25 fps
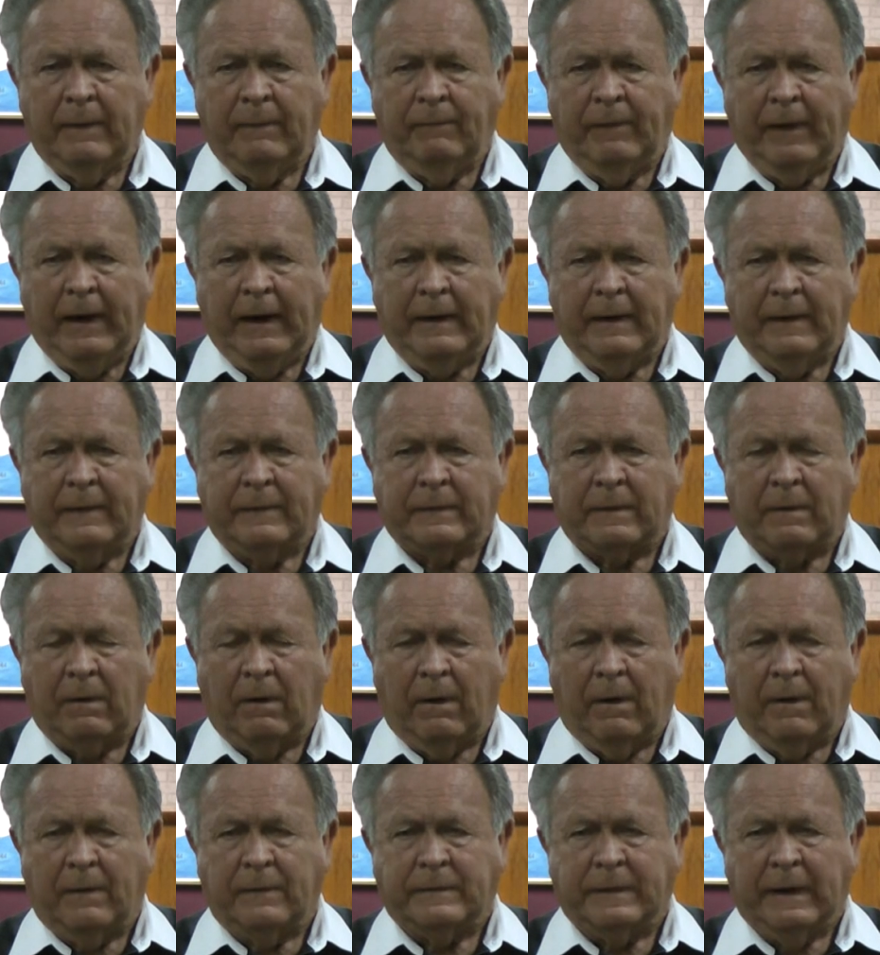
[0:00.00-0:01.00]
that it's
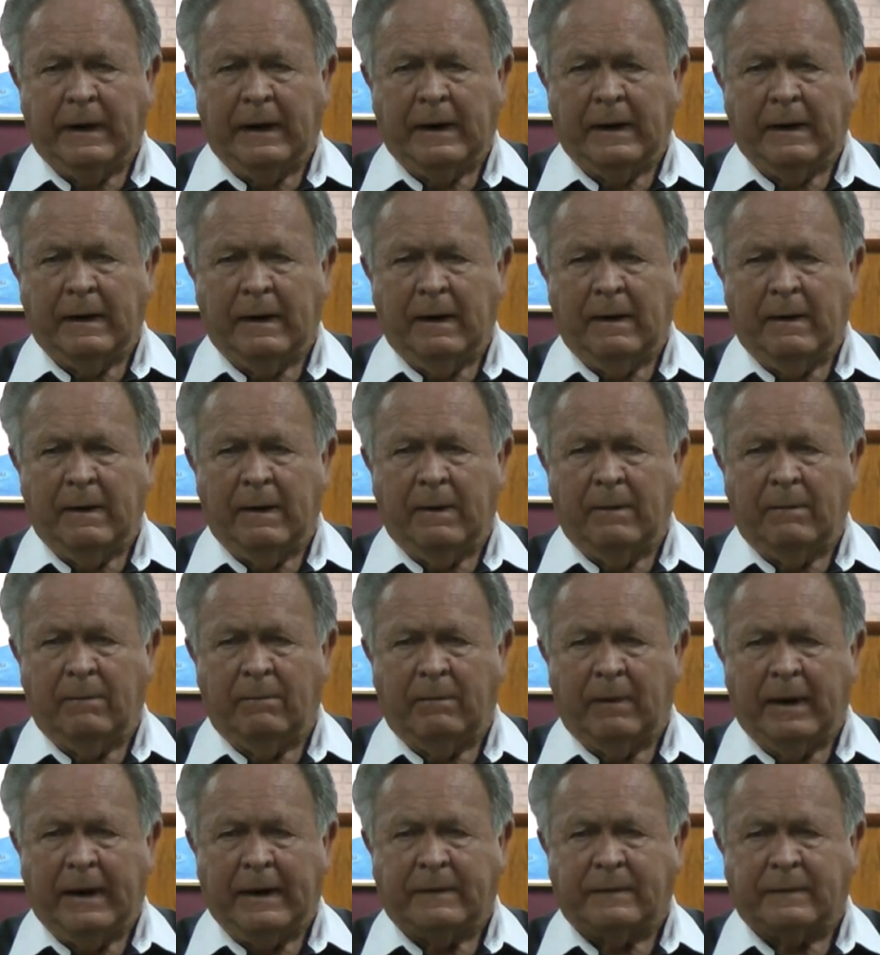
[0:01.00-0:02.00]
causing an
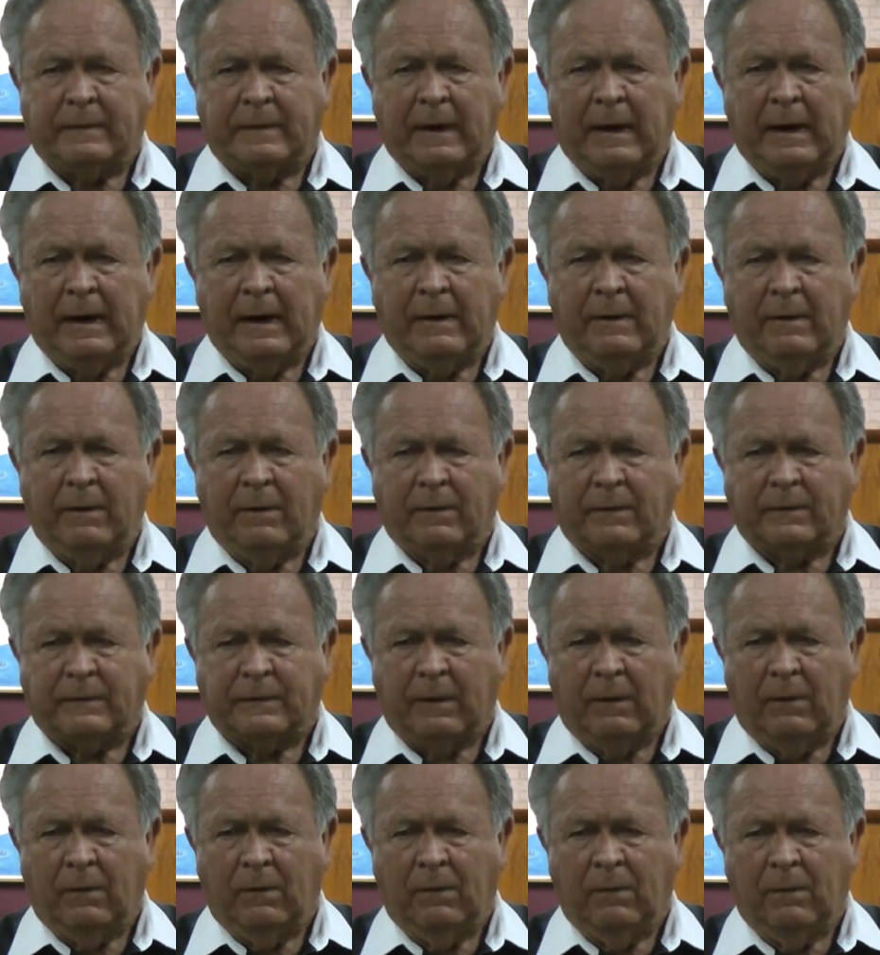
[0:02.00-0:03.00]
unrest in your
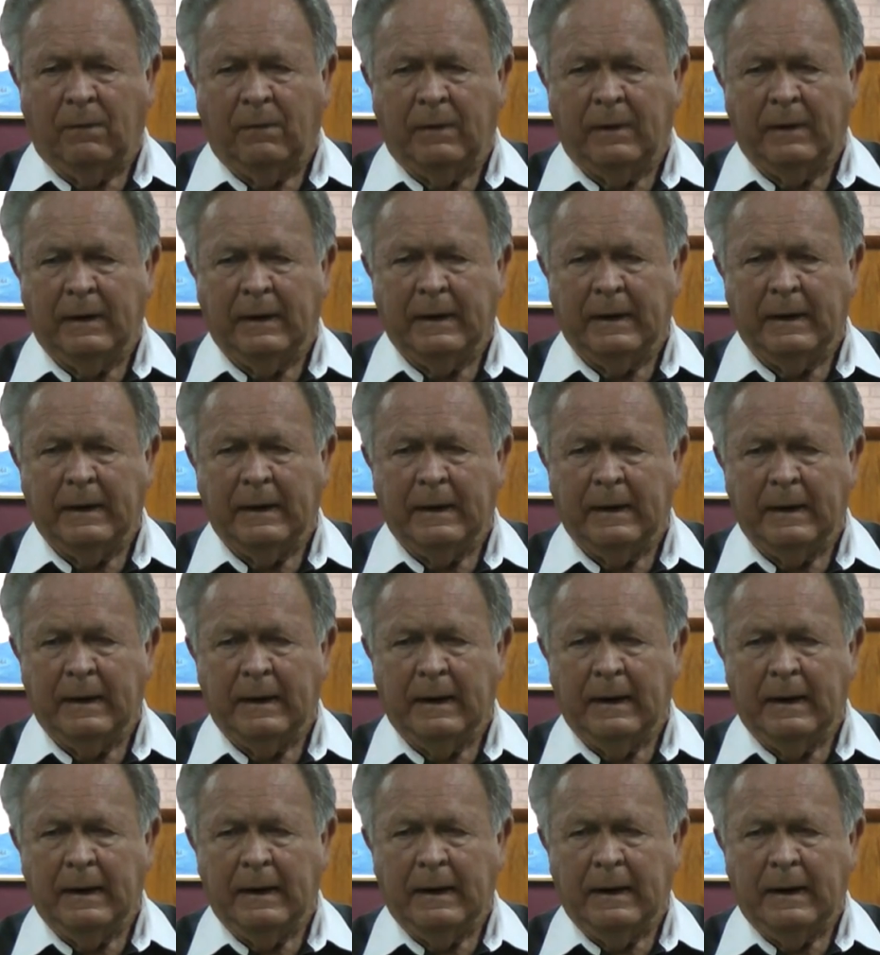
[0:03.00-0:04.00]
soul,
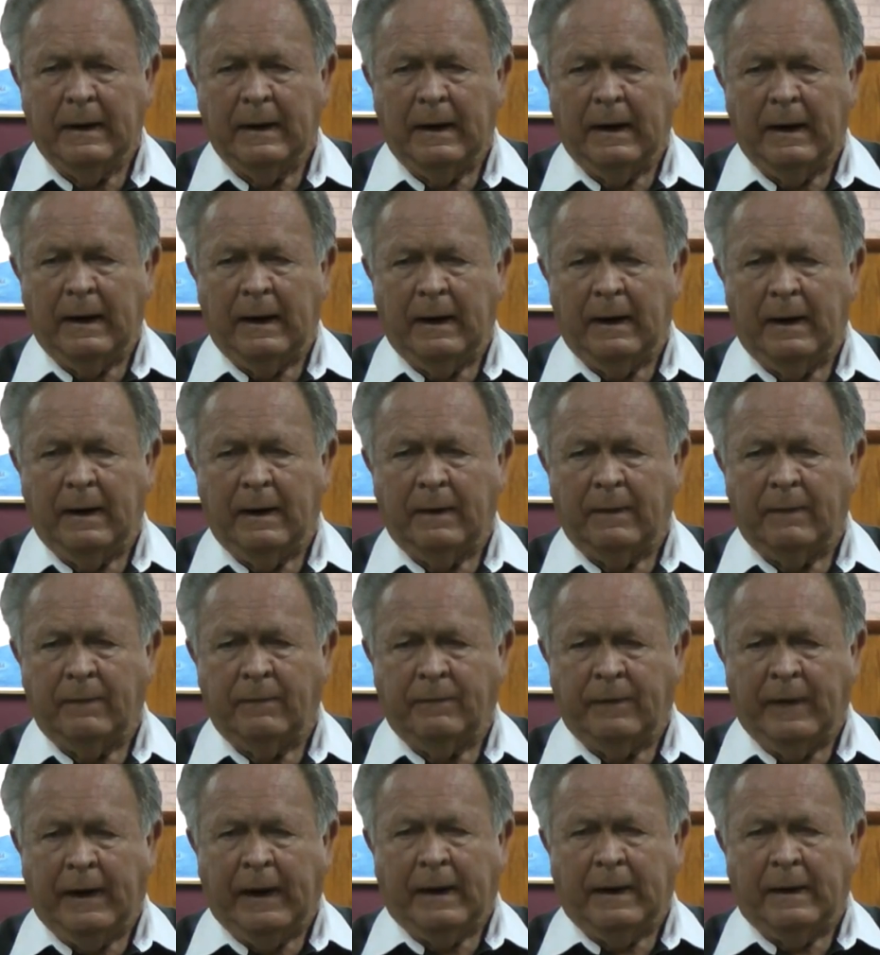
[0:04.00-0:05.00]
uh,
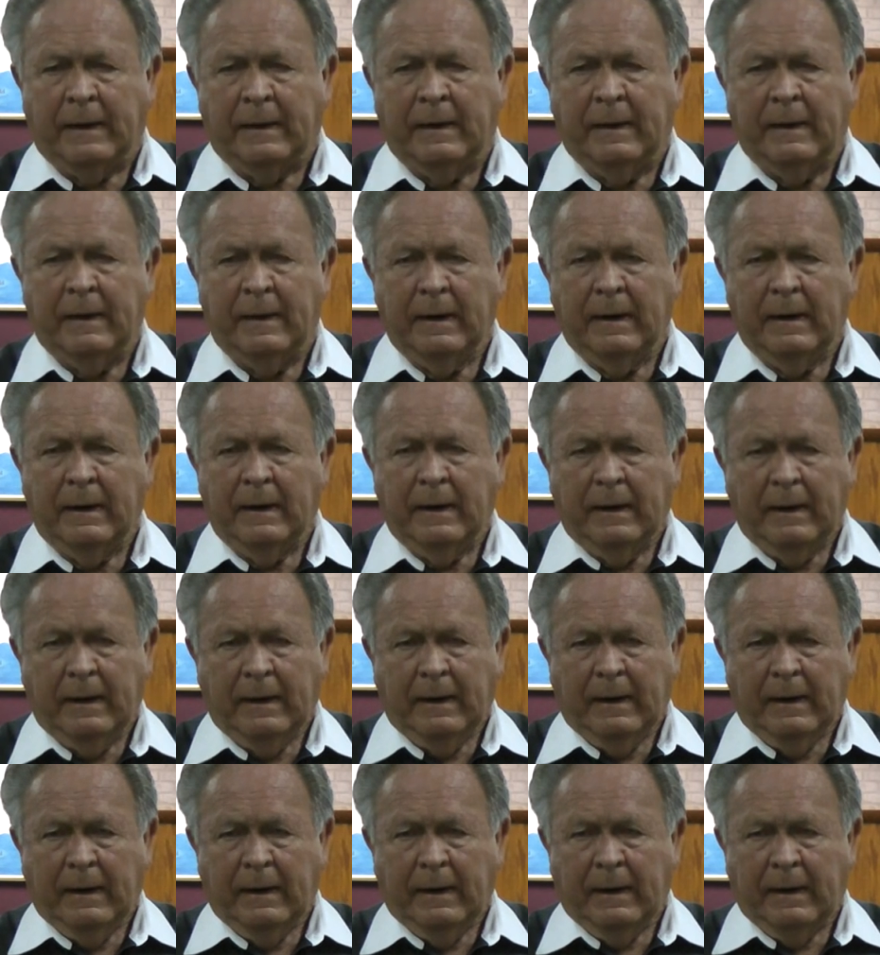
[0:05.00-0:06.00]
then
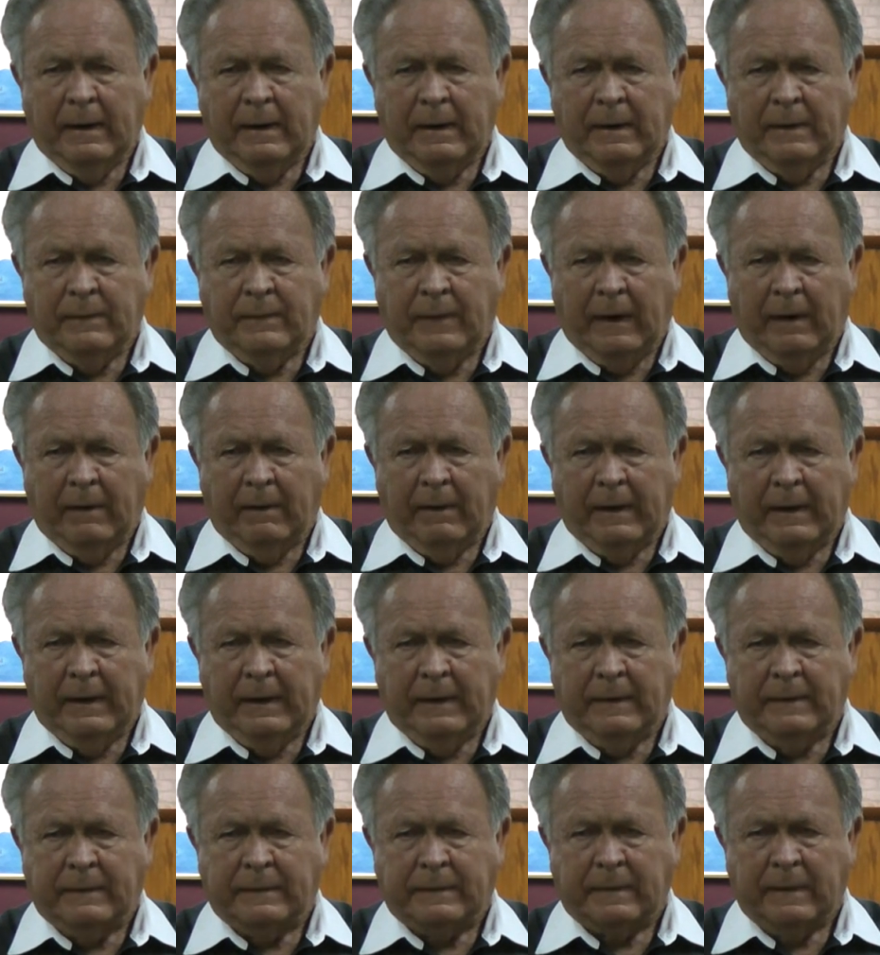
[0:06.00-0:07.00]
there
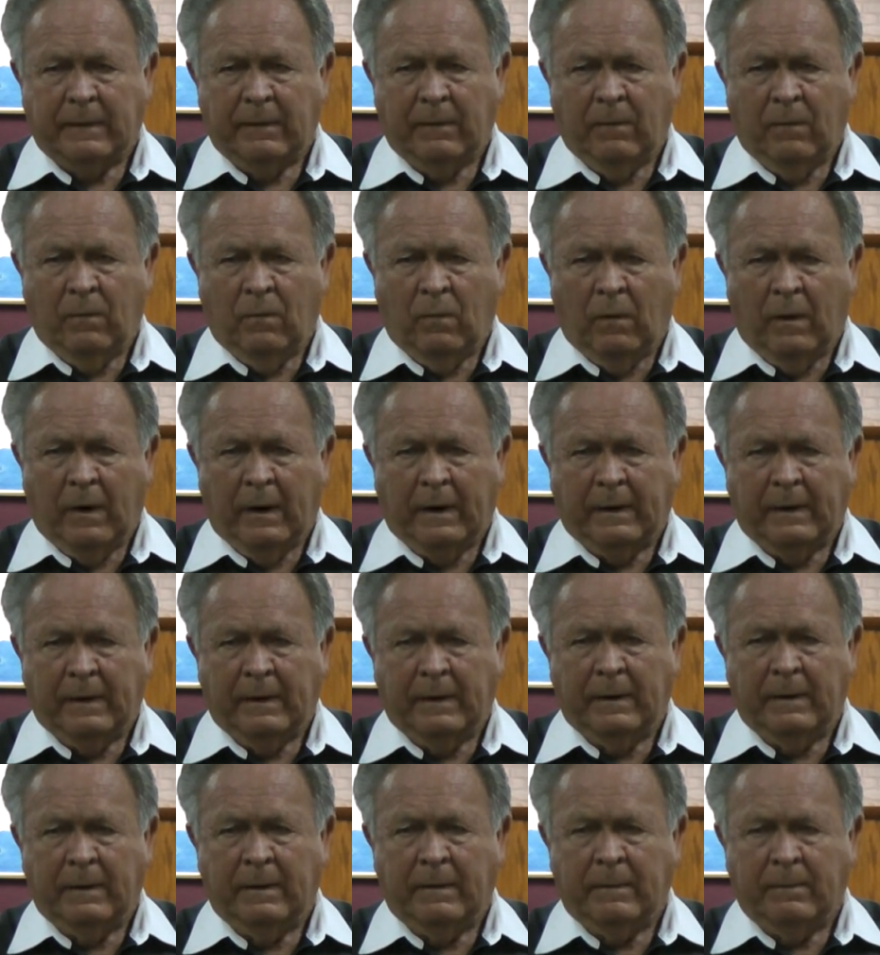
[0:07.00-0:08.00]
is
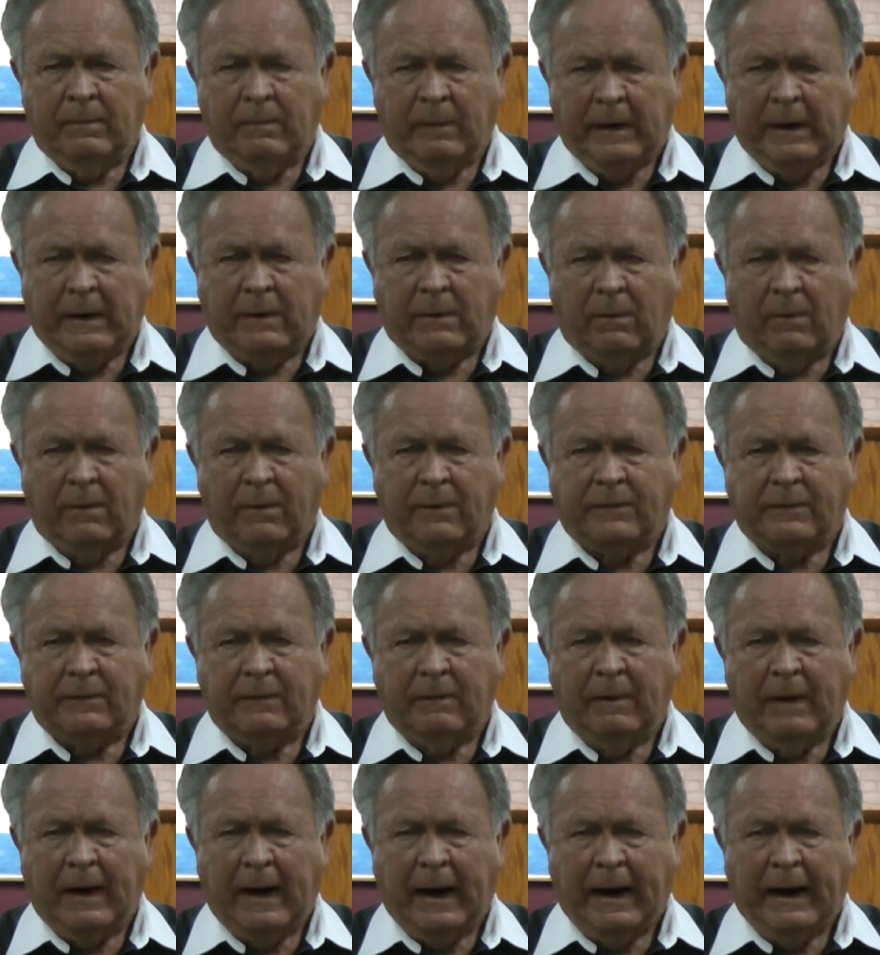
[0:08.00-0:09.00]
one recourse
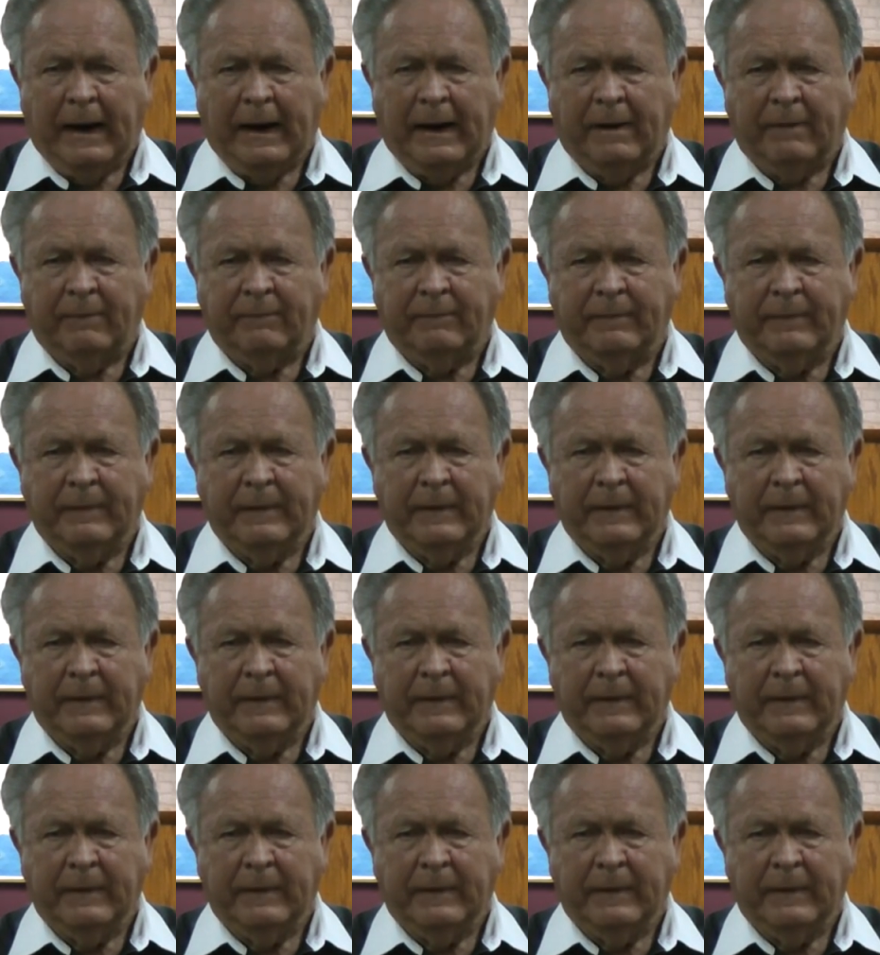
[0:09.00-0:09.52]
you have